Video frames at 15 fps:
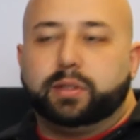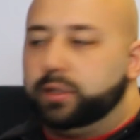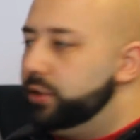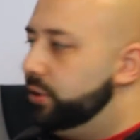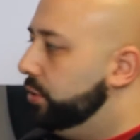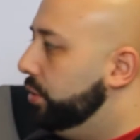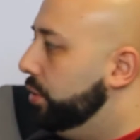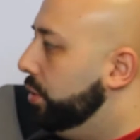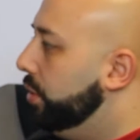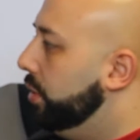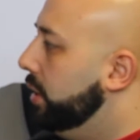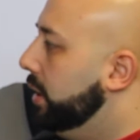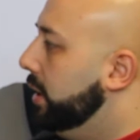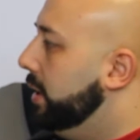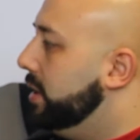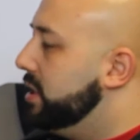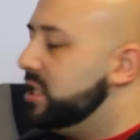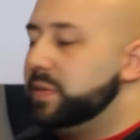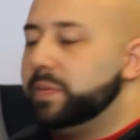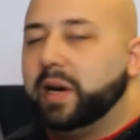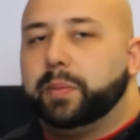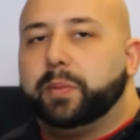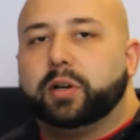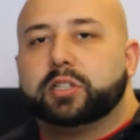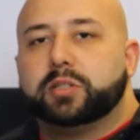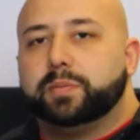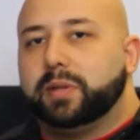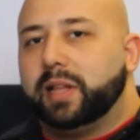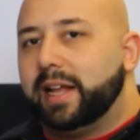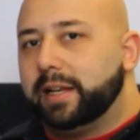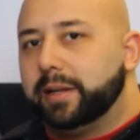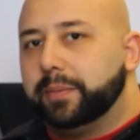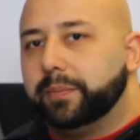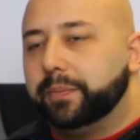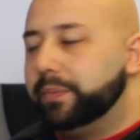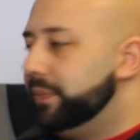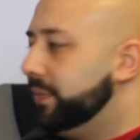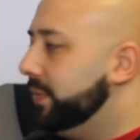your SmartBox Platinum.